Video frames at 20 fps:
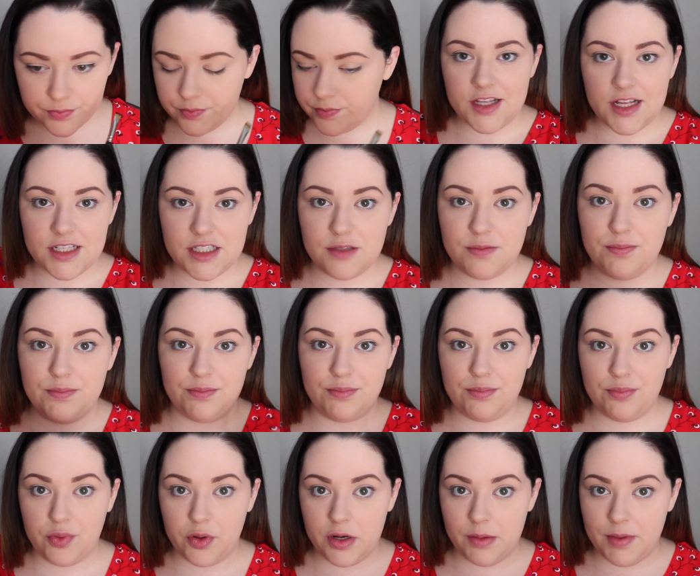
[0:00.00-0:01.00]
That's
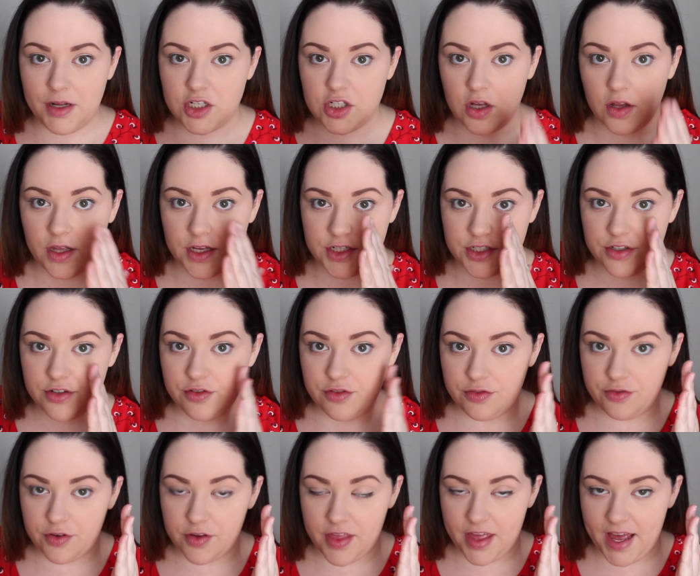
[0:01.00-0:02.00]
pretty much all I do
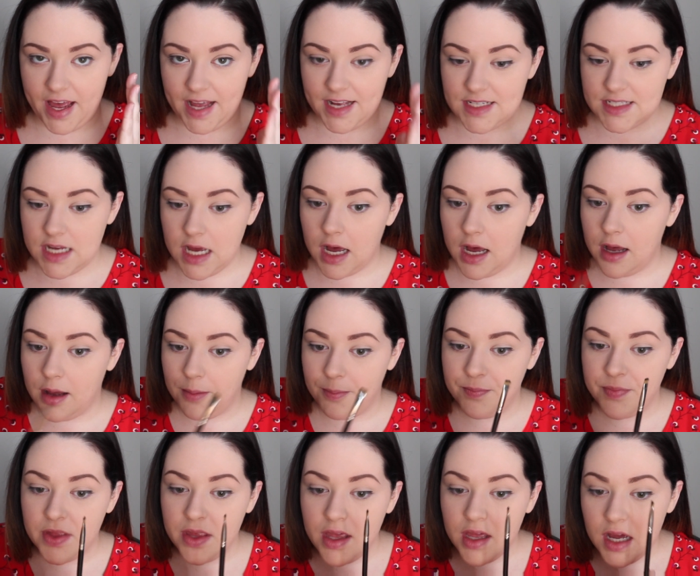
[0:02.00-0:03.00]
for that.
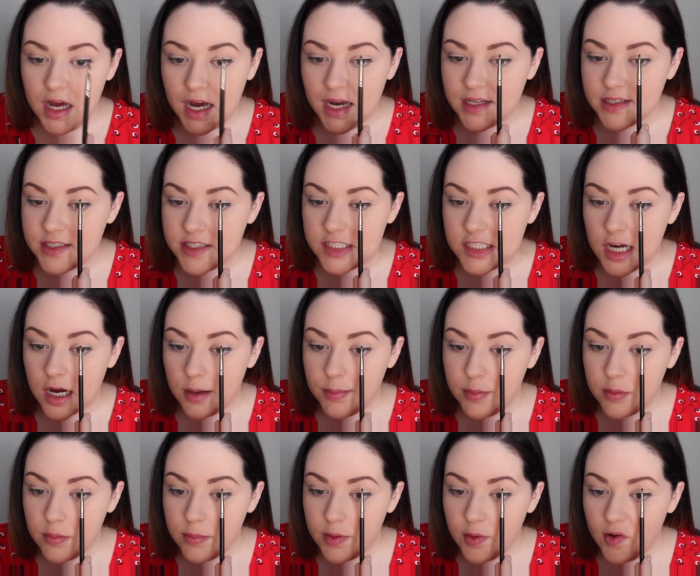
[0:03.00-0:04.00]
I
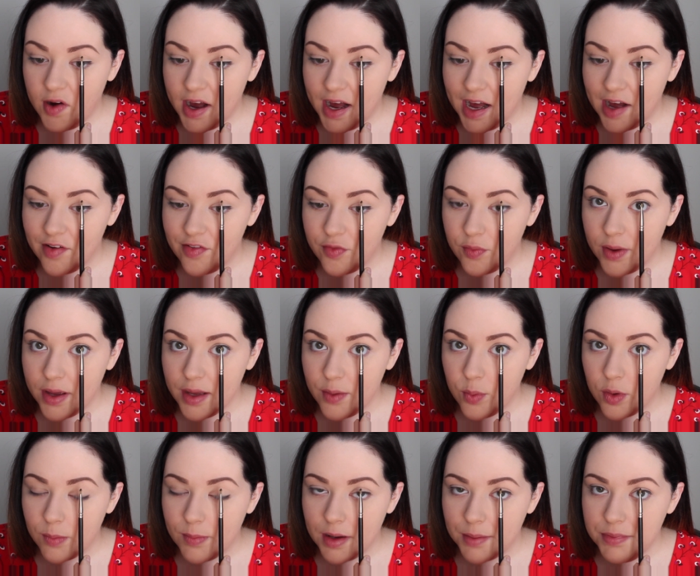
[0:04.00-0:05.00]
stop about halfway
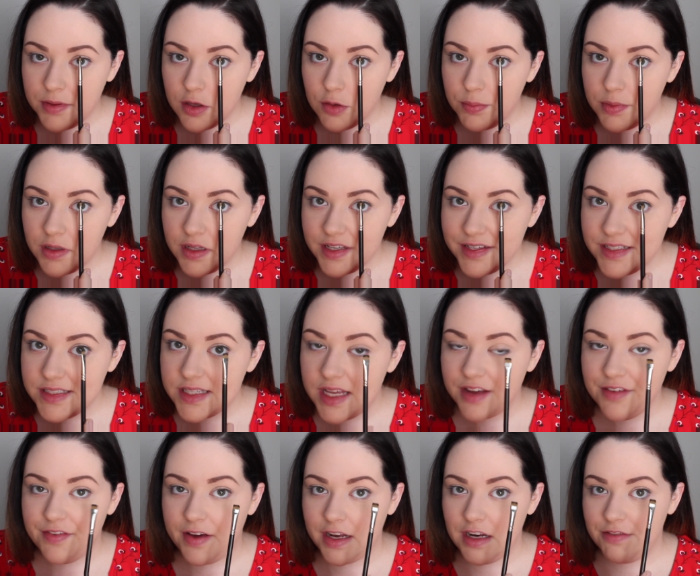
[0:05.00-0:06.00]
where my pupil is.
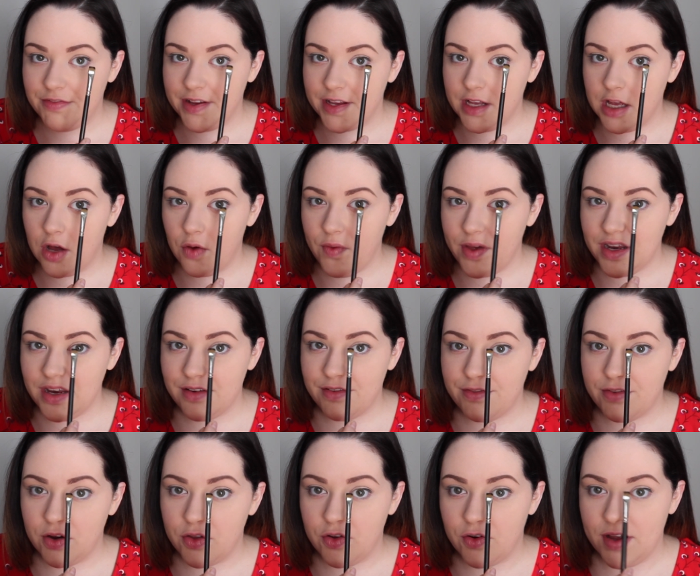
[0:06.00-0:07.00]
I find if I go any
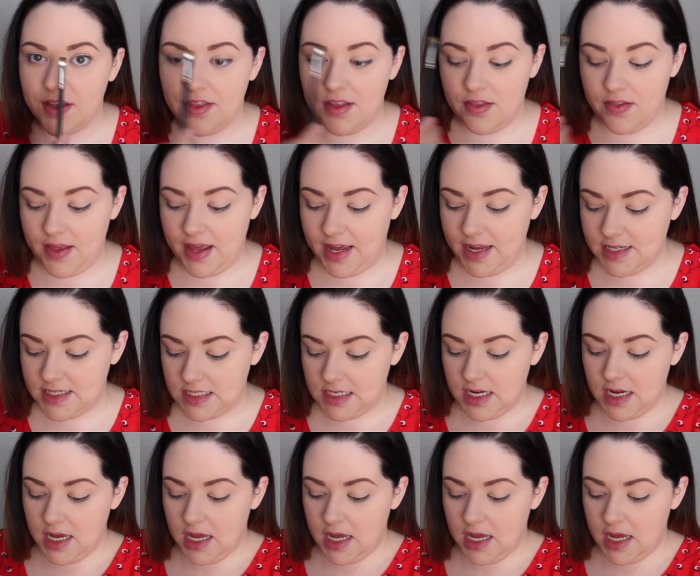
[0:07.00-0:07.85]
further in than that,